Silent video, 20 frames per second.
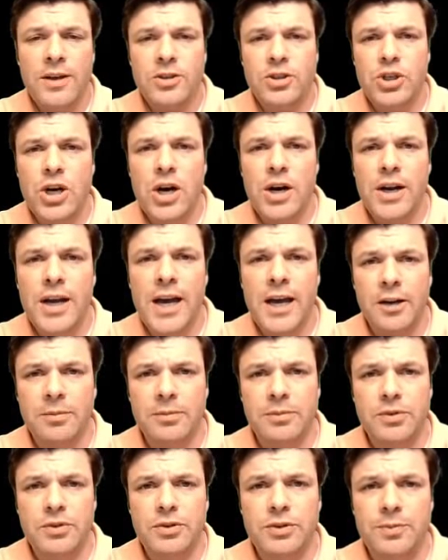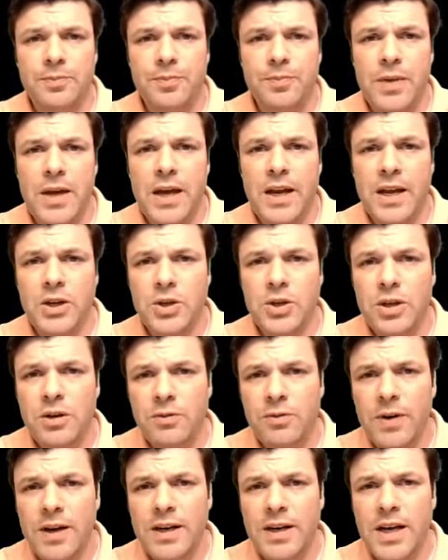That's John Adams. And as
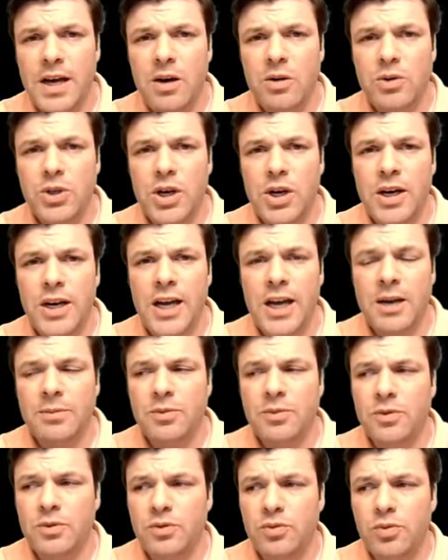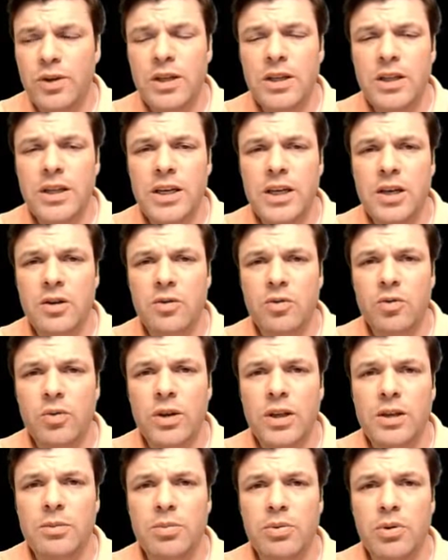you're going to find out, John Adams was a really,
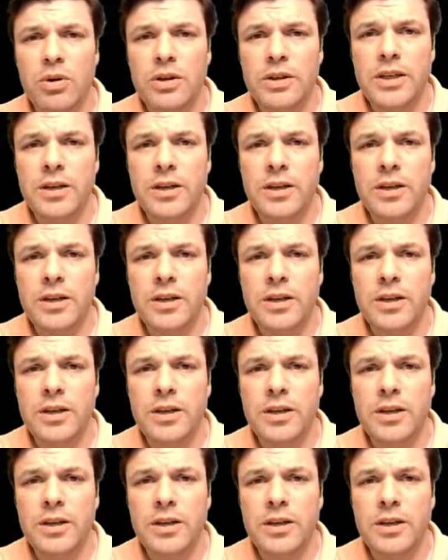really